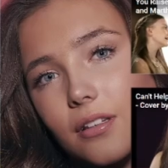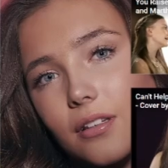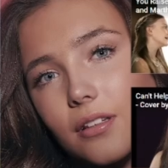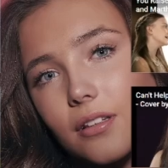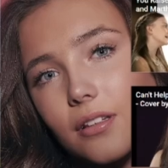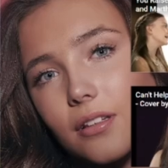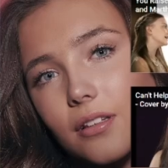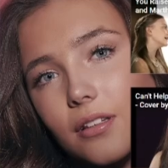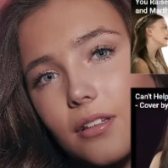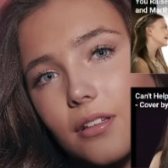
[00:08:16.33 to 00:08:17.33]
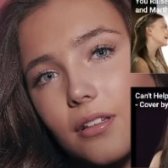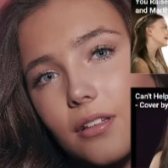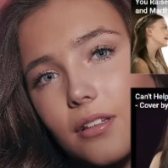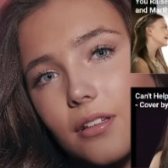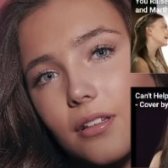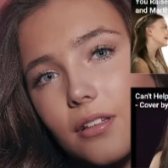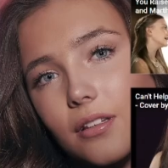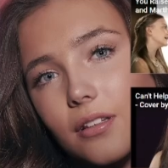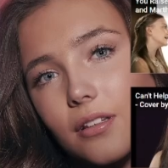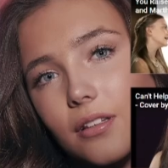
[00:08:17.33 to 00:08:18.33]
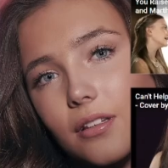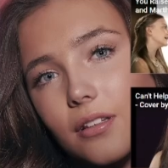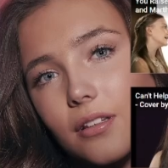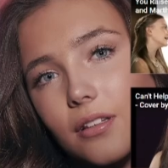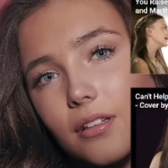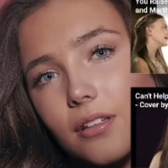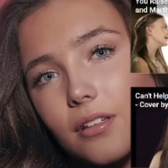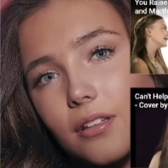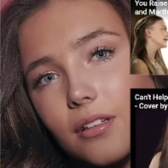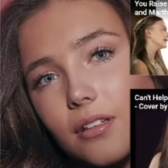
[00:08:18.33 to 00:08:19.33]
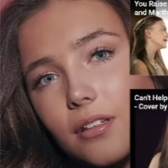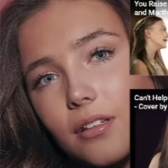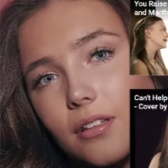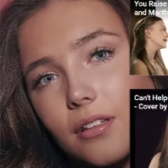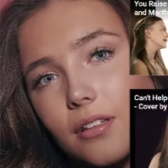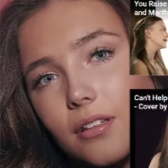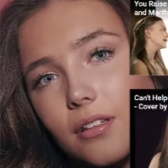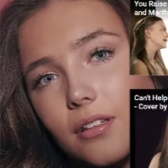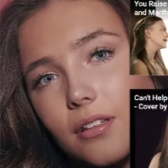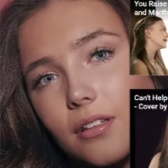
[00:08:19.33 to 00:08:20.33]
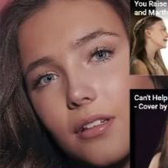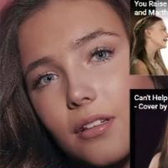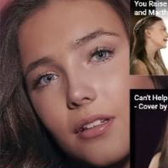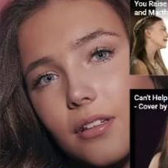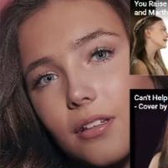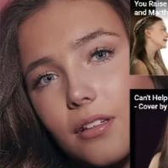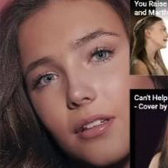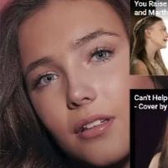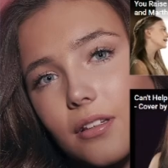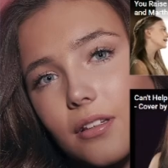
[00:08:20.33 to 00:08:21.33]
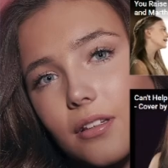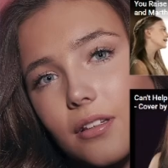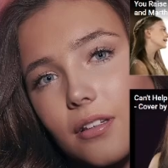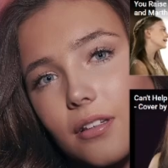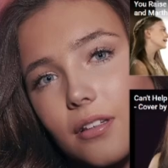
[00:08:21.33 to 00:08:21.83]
No words are spoken by the person on screen.